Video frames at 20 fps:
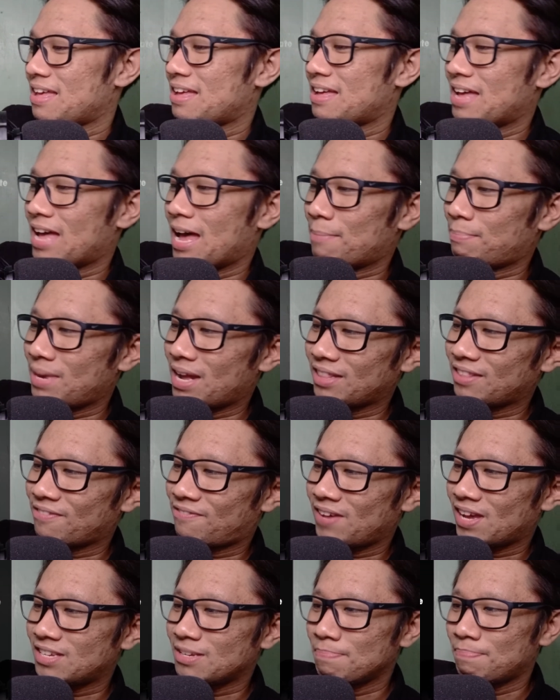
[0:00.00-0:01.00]
I'm not the
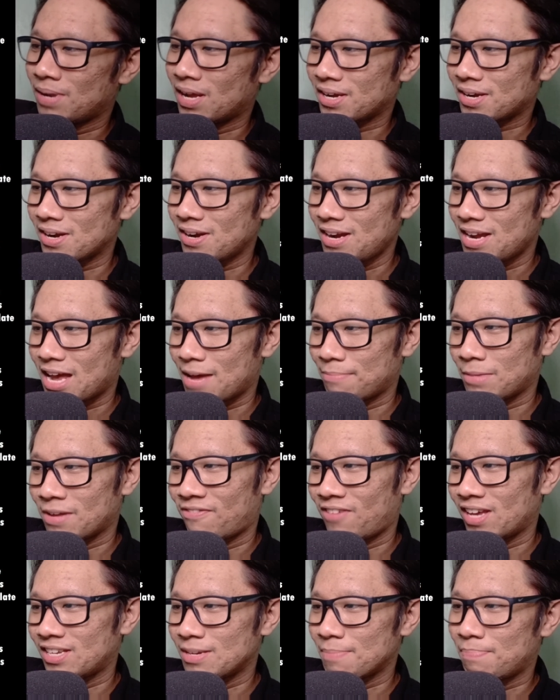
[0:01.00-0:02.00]
pheasant plucker. I'm the
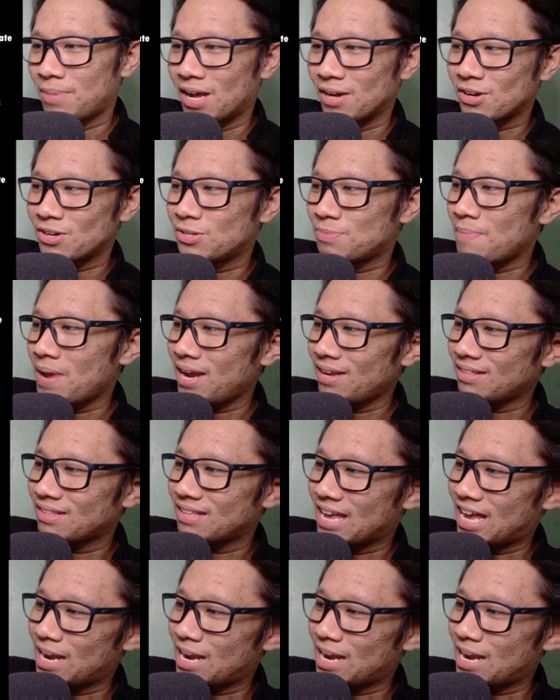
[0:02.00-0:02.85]
pheasant plucker's mate.